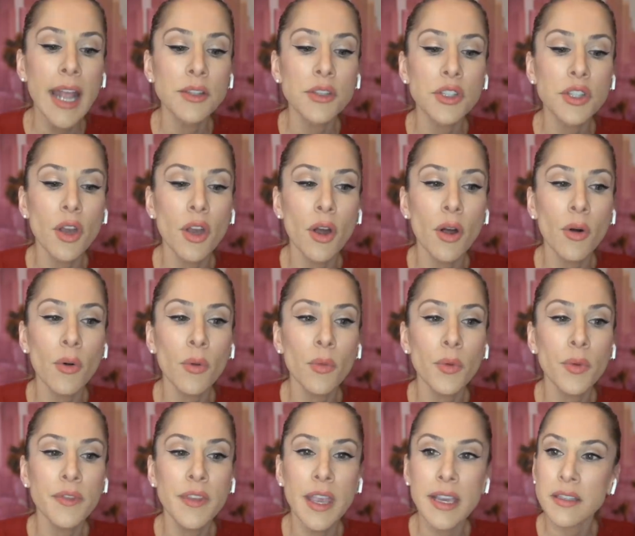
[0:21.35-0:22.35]
And
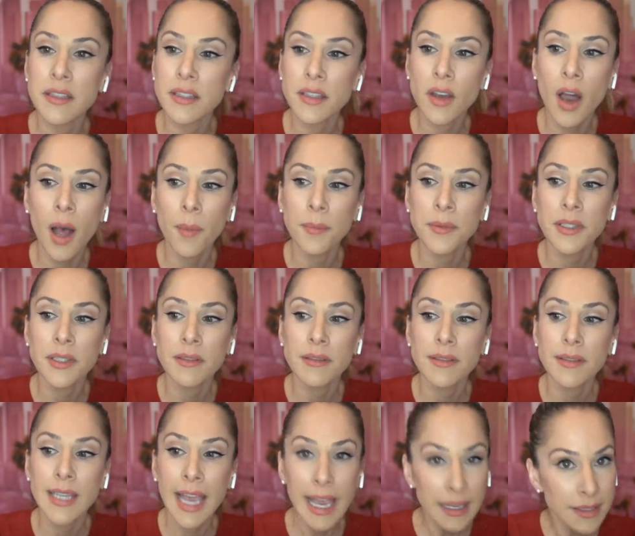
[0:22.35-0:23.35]
so they stopped
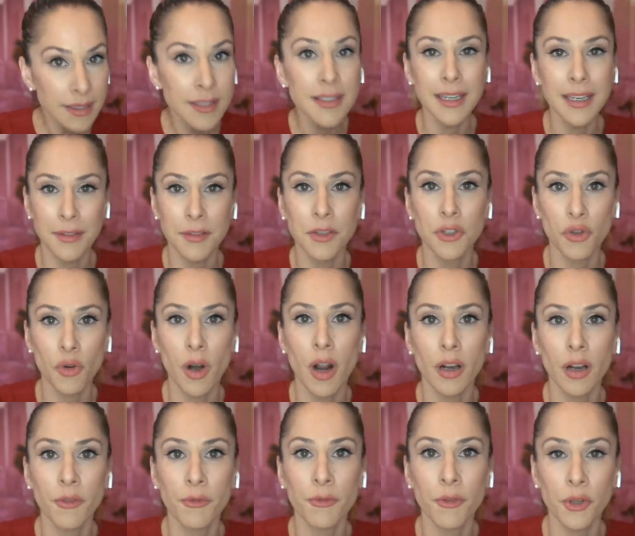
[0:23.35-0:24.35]
testing the
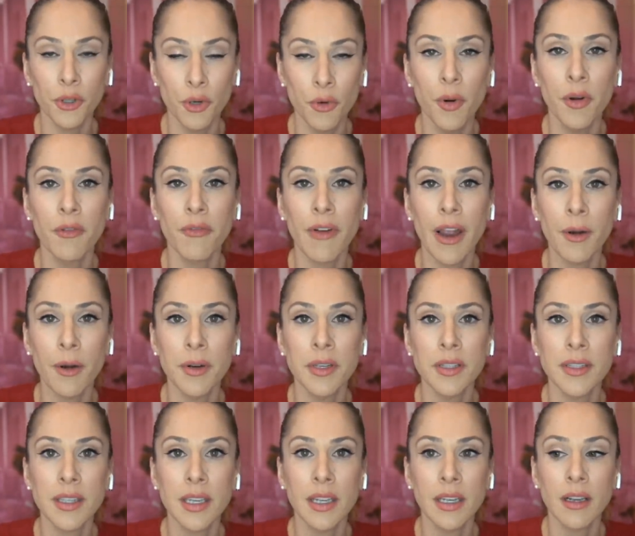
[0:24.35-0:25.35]
drug for
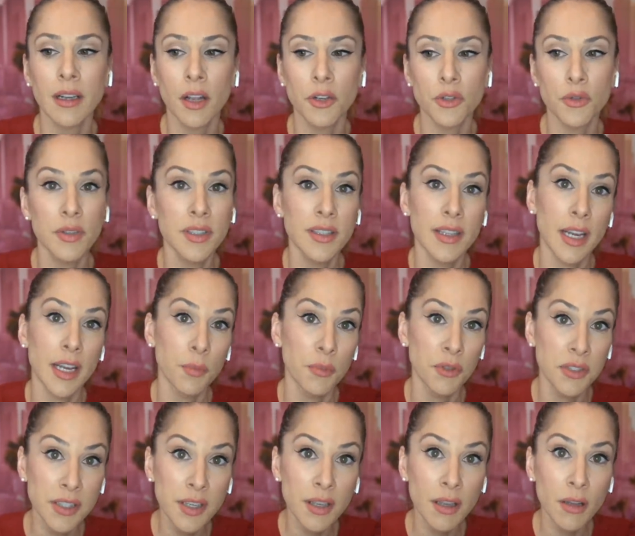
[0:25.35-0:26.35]
coronavirus in countries like
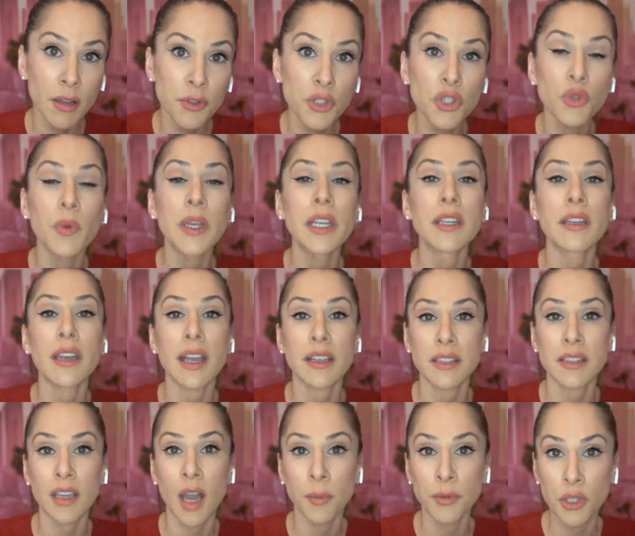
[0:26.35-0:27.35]
Brazil. Sweden
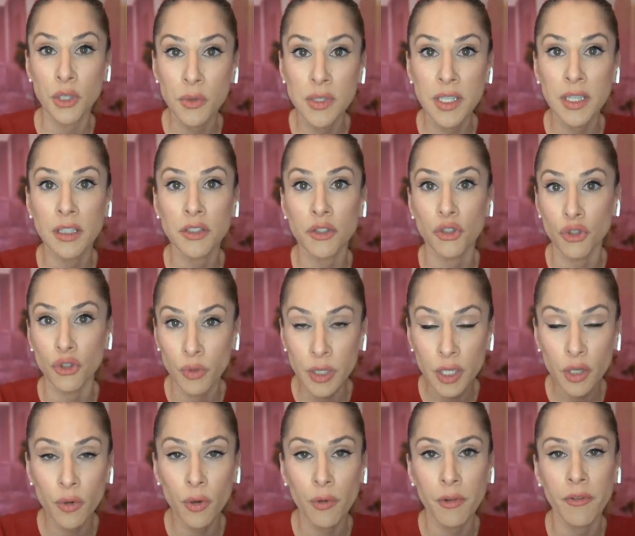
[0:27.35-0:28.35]
has stopped using it to
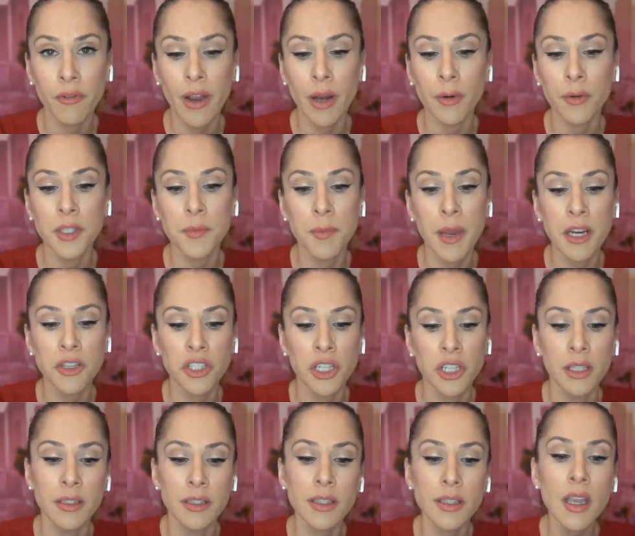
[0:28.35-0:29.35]
treat coronavirus
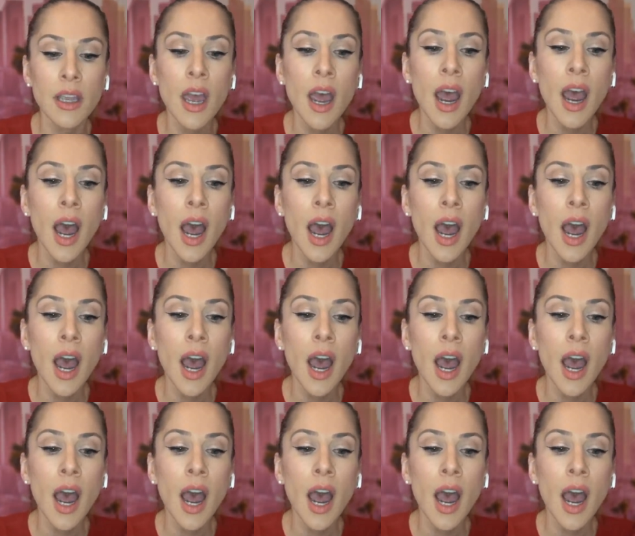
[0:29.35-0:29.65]
patients.